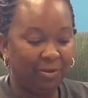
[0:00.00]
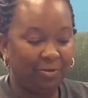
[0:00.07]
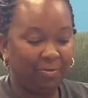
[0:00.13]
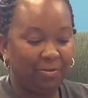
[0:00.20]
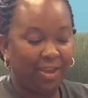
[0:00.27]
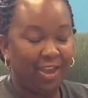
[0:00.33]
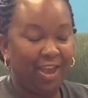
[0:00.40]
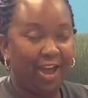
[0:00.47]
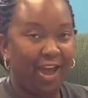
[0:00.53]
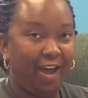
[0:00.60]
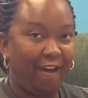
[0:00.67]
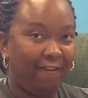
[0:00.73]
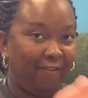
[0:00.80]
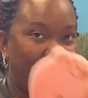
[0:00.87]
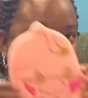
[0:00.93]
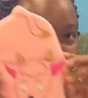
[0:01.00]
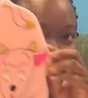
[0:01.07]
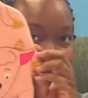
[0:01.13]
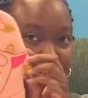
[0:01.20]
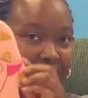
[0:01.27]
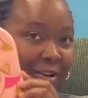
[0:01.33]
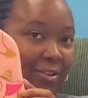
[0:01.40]
we have the
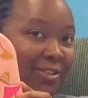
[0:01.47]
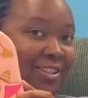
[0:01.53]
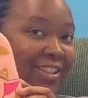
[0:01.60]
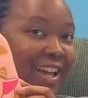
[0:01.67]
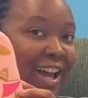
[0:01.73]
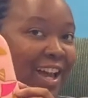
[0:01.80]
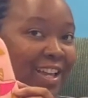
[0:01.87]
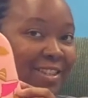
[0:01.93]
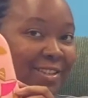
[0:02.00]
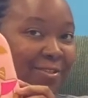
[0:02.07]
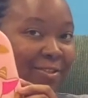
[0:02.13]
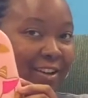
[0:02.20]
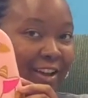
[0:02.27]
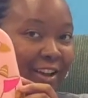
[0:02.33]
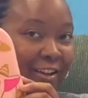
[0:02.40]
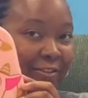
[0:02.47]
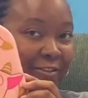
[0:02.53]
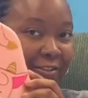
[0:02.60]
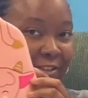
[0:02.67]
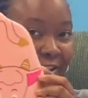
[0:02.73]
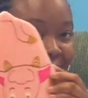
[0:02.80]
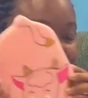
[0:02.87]
middle-sized gruff,
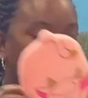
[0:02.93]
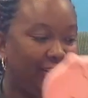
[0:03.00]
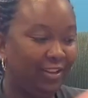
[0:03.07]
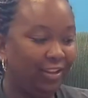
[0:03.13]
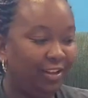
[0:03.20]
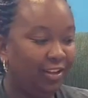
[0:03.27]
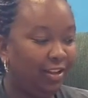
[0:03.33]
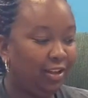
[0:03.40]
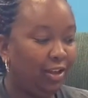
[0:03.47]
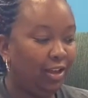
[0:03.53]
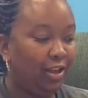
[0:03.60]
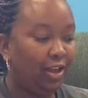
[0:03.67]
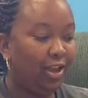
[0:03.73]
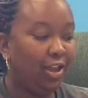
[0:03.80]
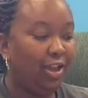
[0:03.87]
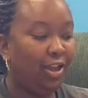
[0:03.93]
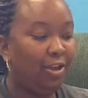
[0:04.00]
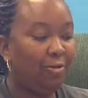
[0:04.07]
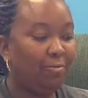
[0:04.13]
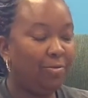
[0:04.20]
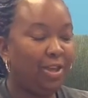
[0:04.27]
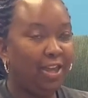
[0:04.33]

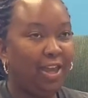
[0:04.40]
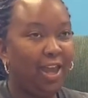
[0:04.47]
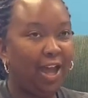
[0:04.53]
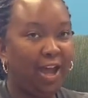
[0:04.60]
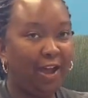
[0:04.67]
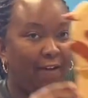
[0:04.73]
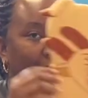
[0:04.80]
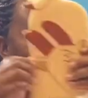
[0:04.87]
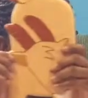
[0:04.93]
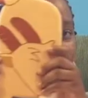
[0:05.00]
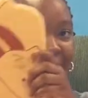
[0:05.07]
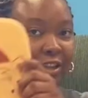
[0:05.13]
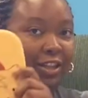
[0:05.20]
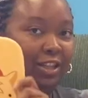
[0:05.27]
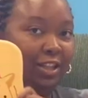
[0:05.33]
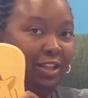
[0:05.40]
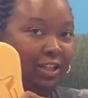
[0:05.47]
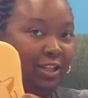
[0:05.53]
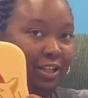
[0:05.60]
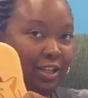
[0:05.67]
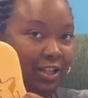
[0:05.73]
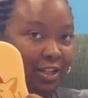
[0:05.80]
and we have the
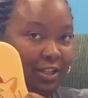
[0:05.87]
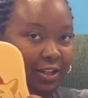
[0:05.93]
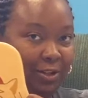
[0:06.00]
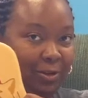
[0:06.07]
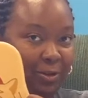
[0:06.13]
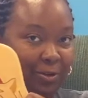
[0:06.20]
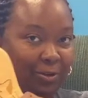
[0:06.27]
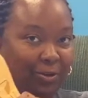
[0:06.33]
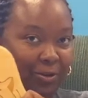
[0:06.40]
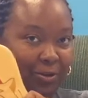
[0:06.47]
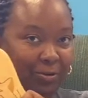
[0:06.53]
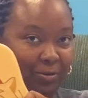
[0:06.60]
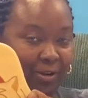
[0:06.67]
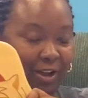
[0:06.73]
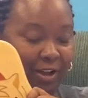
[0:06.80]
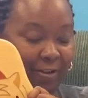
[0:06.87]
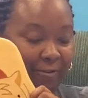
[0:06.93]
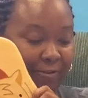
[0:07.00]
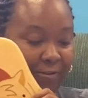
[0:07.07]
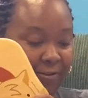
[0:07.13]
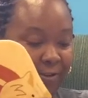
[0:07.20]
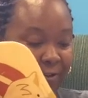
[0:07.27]
little gruff
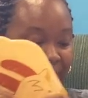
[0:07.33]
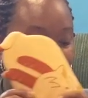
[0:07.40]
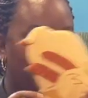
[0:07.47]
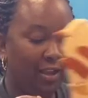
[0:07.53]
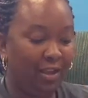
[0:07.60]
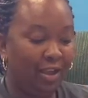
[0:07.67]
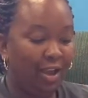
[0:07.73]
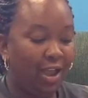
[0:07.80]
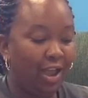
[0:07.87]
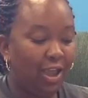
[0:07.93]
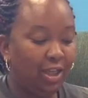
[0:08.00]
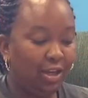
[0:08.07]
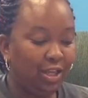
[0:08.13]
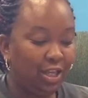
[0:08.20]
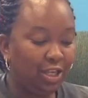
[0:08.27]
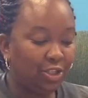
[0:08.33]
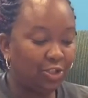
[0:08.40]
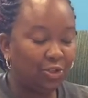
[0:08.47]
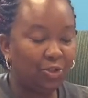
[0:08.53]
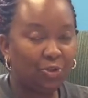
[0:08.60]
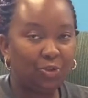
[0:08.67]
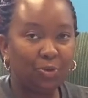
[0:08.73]
and
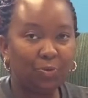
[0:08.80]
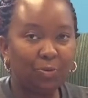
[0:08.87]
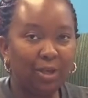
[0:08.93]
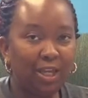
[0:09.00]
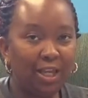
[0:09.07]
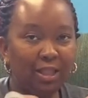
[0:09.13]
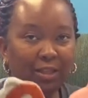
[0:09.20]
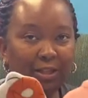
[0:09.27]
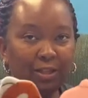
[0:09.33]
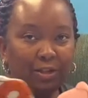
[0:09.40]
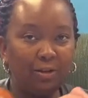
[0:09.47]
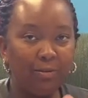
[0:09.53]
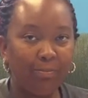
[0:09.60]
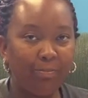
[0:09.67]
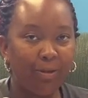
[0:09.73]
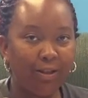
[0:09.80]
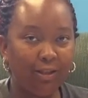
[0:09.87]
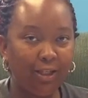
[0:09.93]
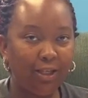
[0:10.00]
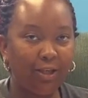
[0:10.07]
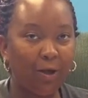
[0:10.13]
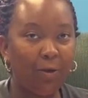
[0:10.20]
these three little
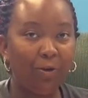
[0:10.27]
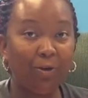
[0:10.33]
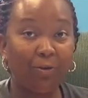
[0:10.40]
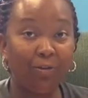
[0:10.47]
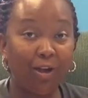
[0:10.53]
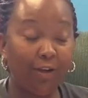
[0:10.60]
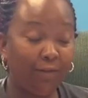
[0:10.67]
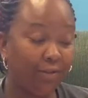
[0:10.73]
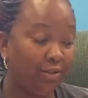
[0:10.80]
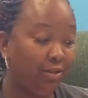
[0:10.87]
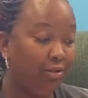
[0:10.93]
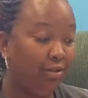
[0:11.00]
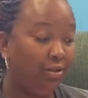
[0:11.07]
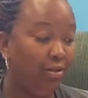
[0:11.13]
billy goat gruffs